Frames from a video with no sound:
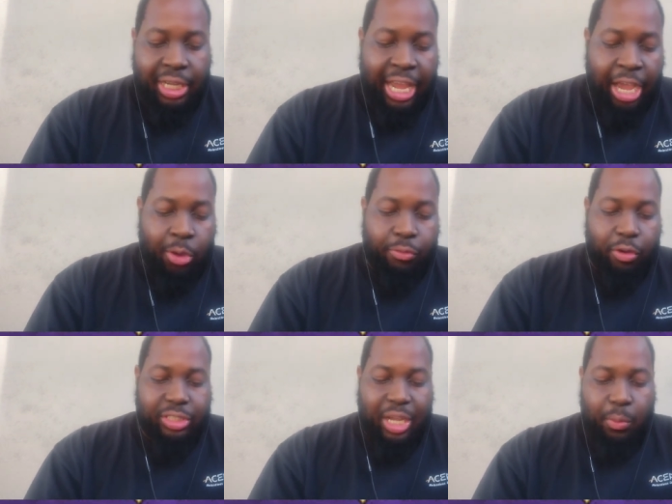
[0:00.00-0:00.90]
Now,
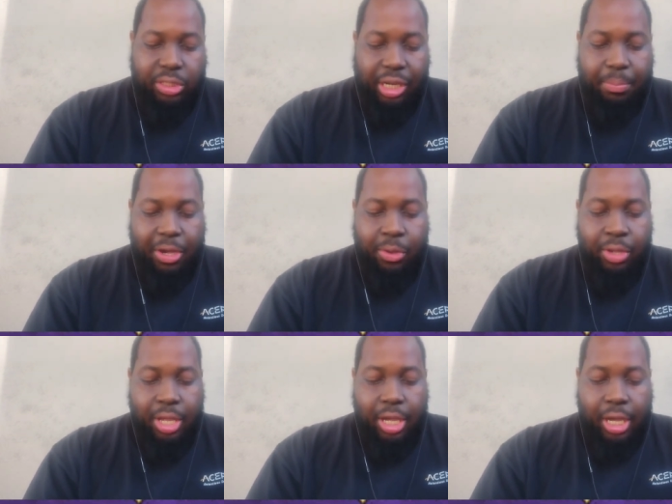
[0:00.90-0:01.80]
first thing I want to talk
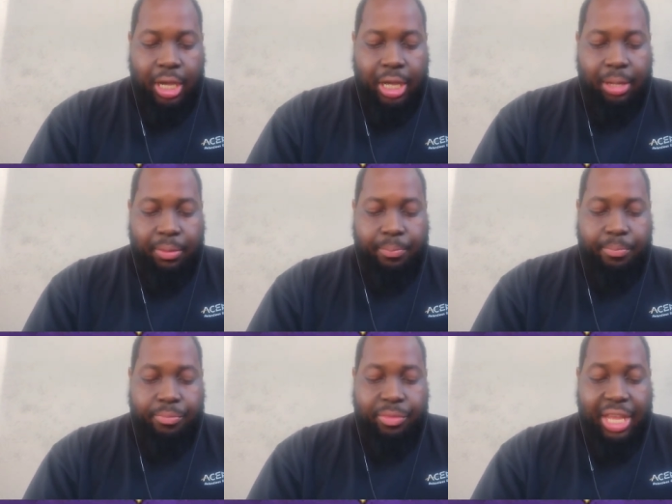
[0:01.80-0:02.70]
about
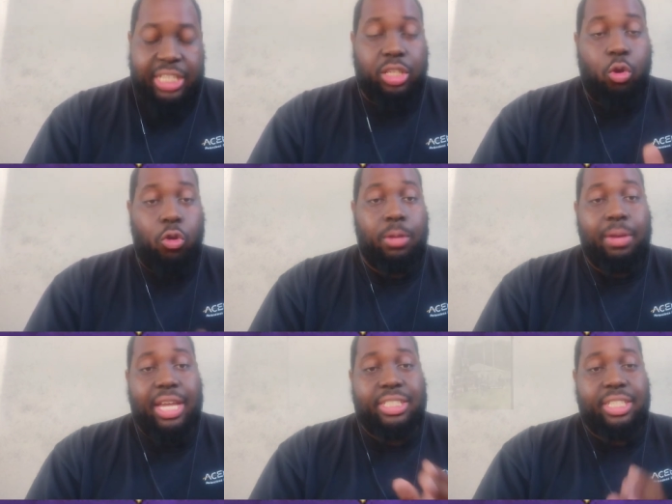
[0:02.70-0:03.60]
is the
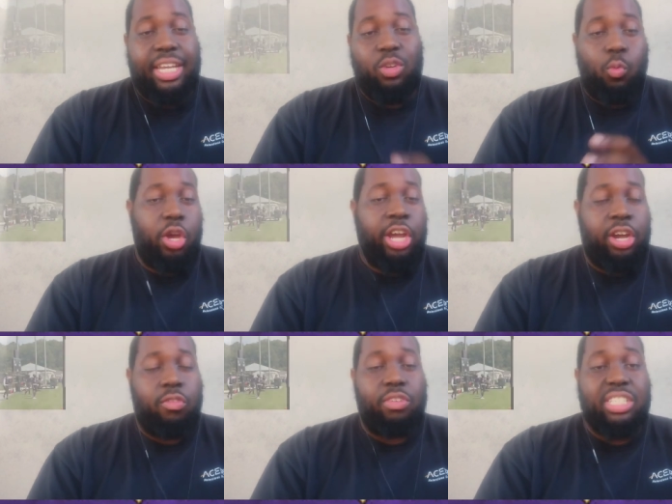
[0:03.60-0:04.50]
quarterbacks did
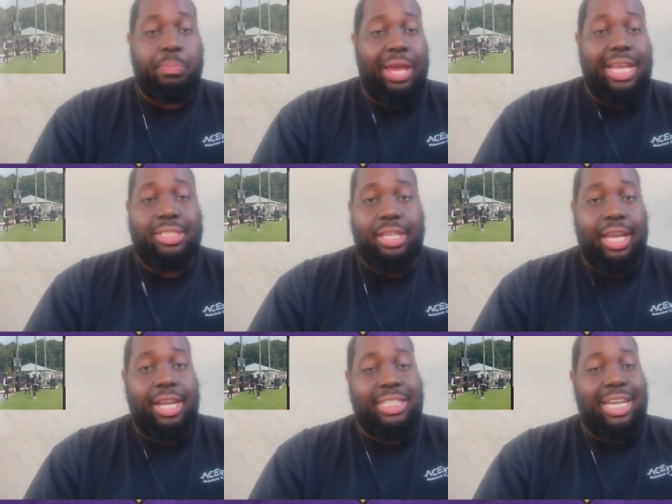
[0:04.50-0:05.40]
wear wristbands
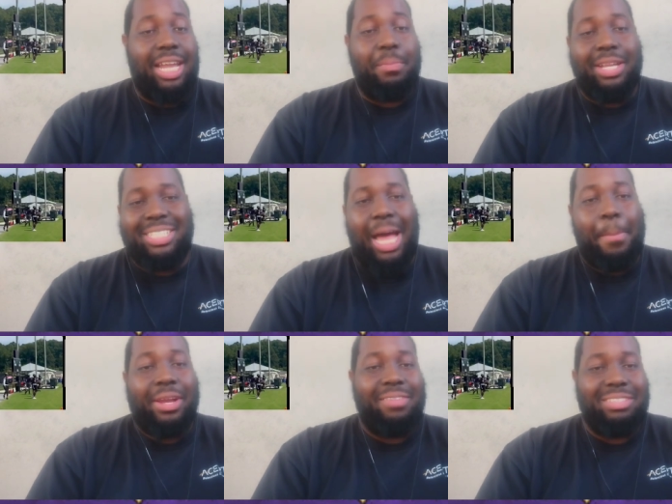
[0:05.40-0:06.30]
today. That's kind of been a
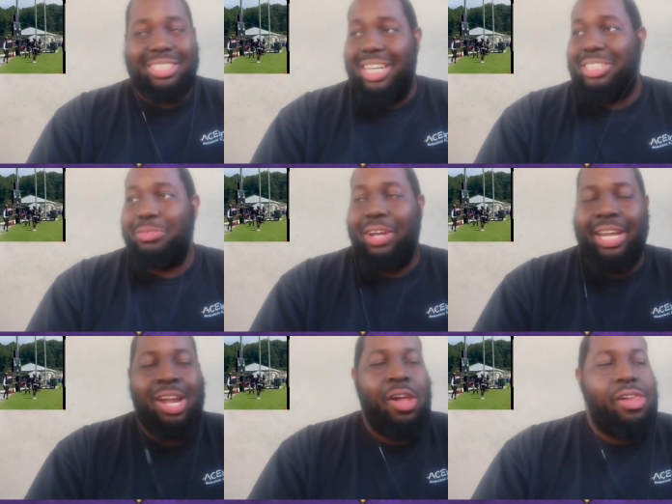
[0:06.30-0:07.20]
topic of discussion,
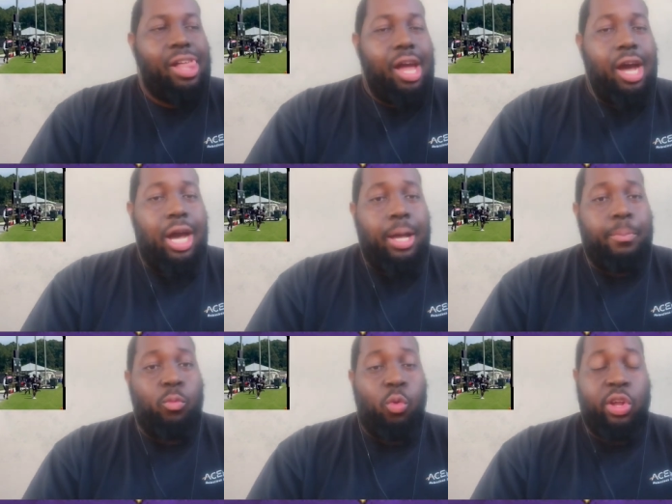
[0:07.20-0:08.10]
right?
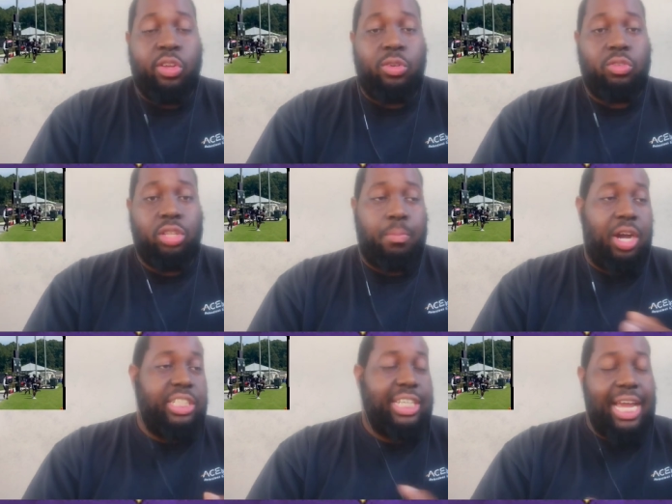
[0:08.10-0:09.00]
Will
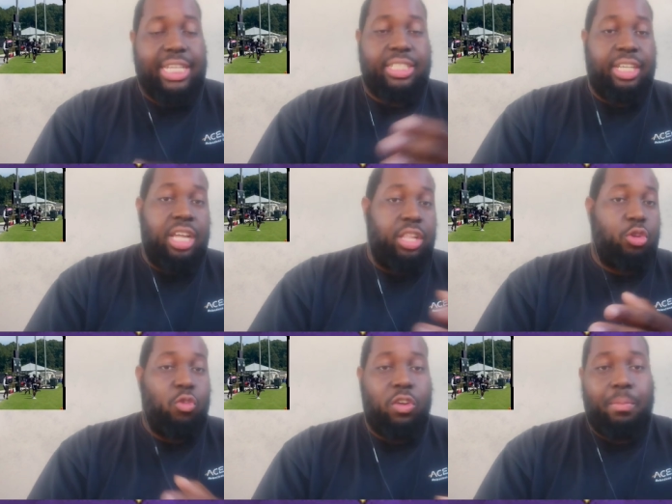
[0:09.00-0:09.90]
Lamar Jackson and other
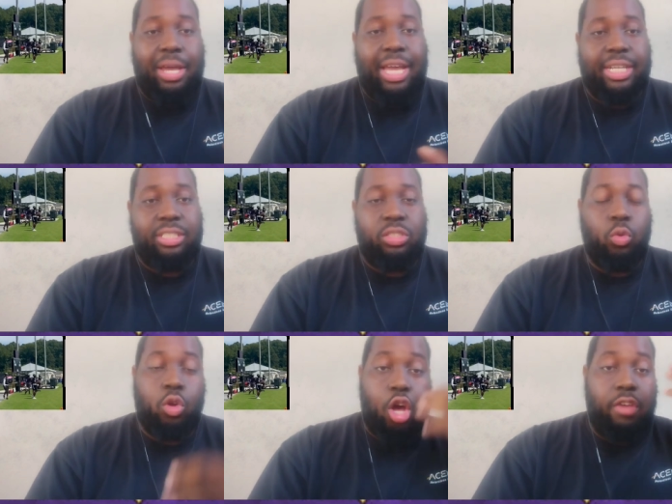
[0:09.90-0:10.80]
quarterbacks
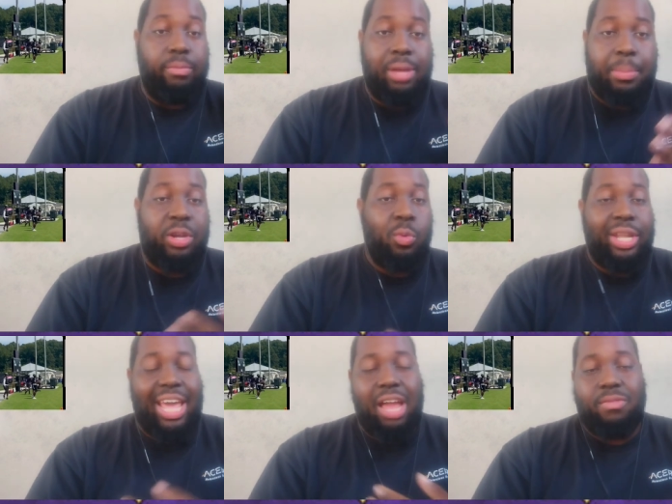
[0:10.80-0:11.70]
throw it off from memory? Will
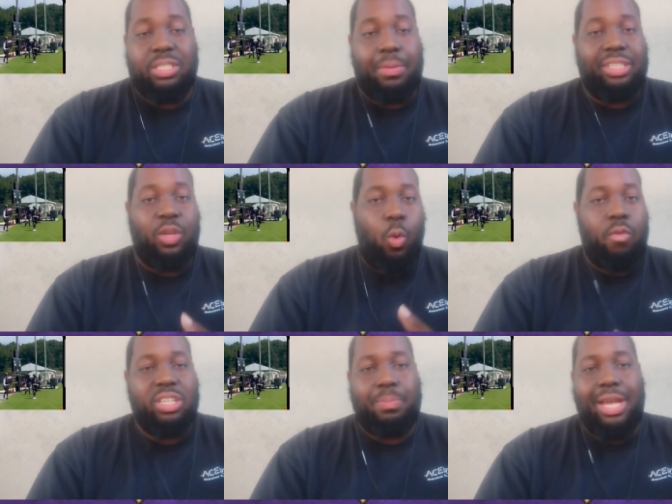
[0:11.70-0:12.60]
they have wristbands? They wore
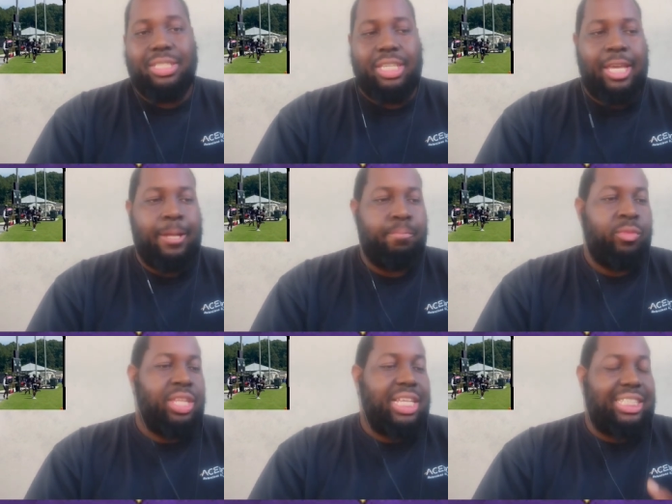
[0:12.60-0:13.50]
wristbands today.
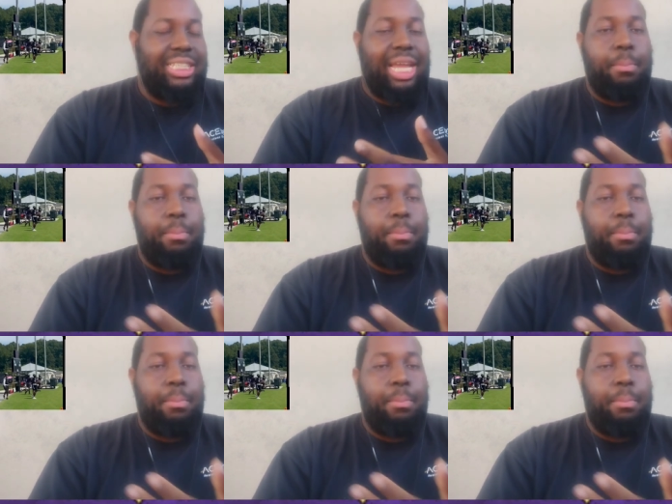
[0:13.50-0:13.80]
It seems